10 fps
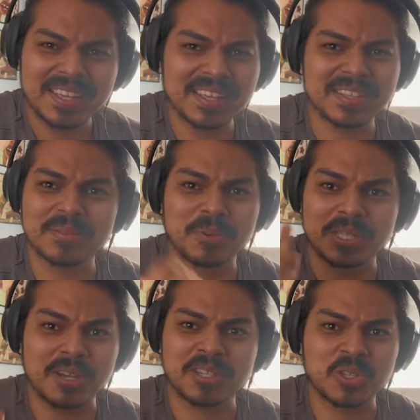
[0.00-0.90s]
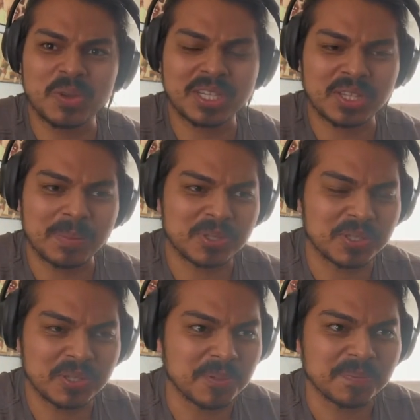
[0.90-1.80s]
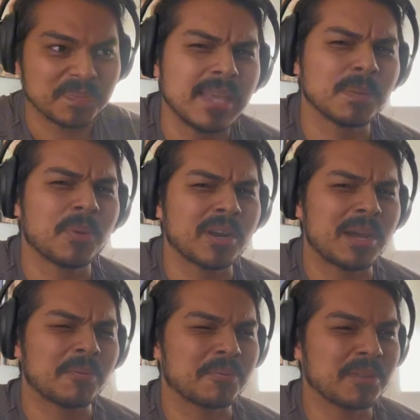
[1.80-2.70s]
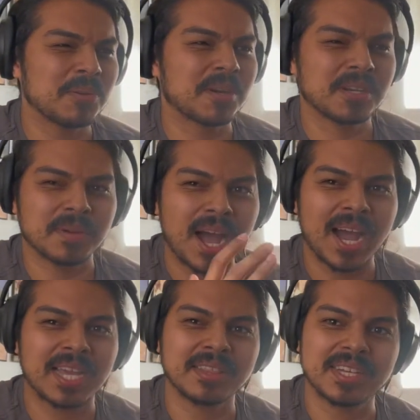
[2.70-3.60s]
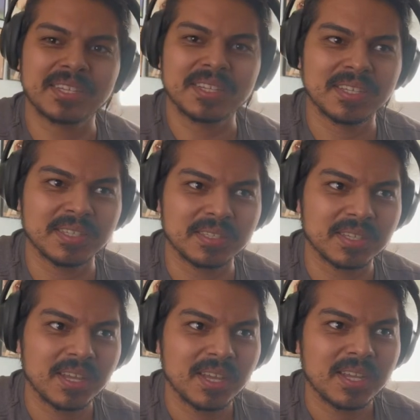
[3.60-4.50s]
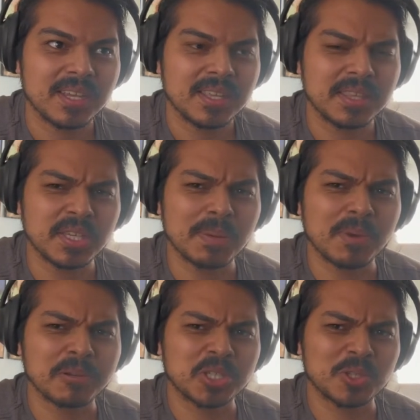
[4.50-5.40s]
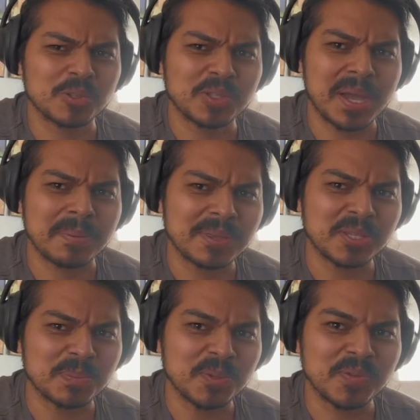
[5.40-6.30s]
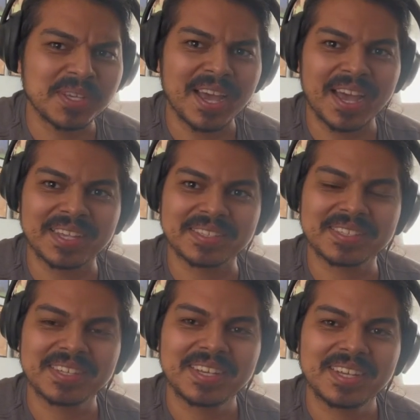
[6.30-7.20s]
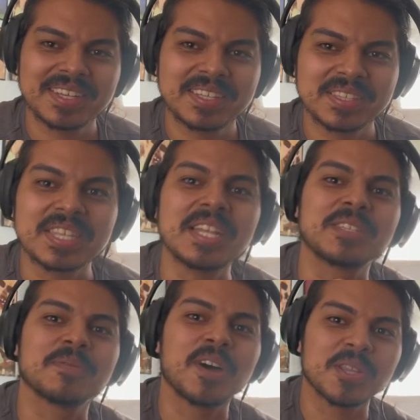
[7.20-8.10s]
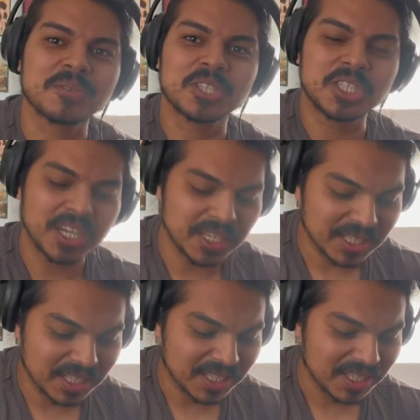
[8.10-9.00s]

was also exceptional. And the part I really want to highlight is the emotional depth this movie has. It's father-son